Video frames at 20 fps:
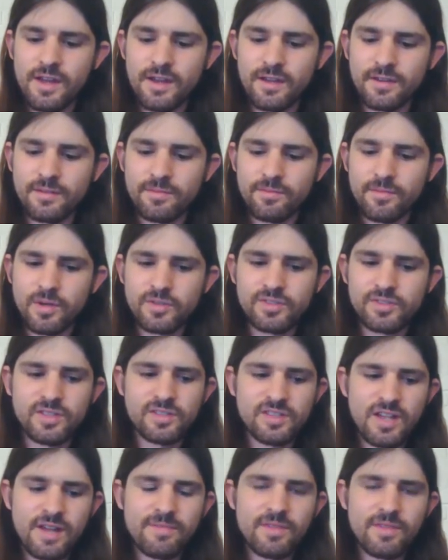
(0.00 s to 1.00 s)
And most
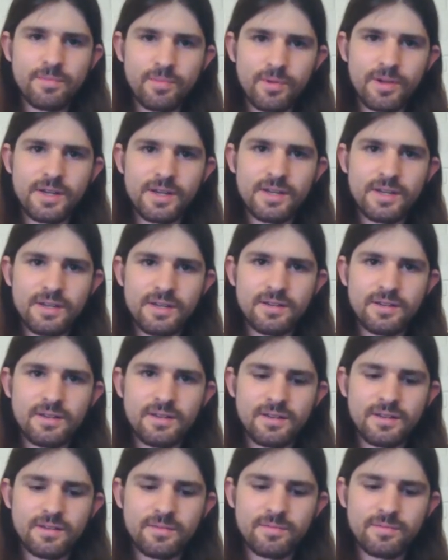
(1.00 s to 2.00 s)
of the time they play
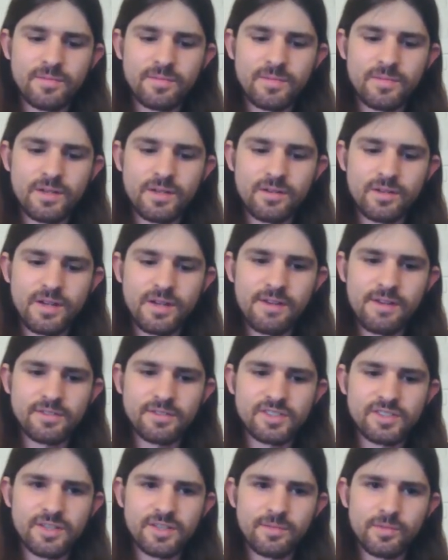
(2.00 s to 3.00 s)
it in, you know, kind
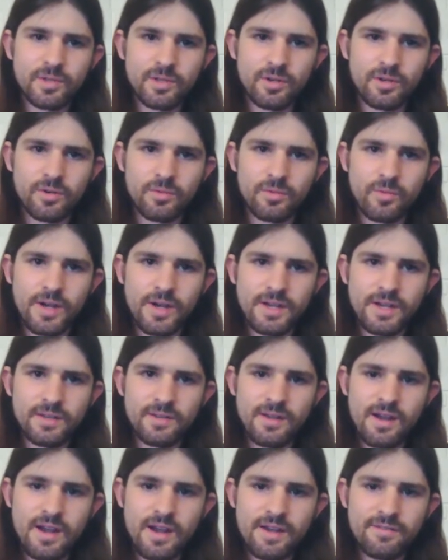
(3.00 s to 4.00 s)
of a similar
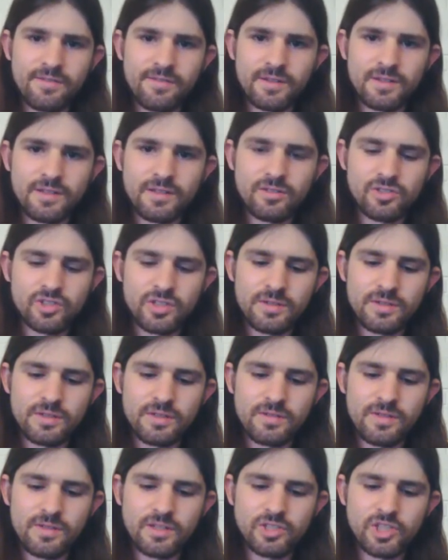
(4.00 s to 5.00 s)
way live, and
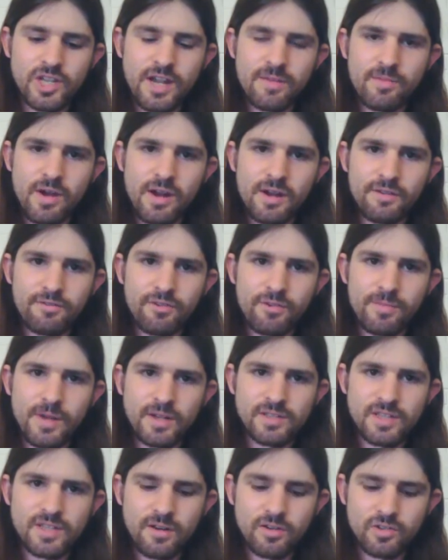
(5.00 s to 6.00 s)
usually they jam on it for
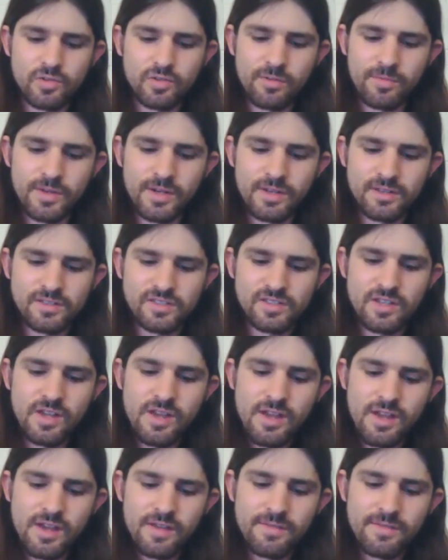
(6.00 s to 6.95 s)
about 10 or 12 minutes.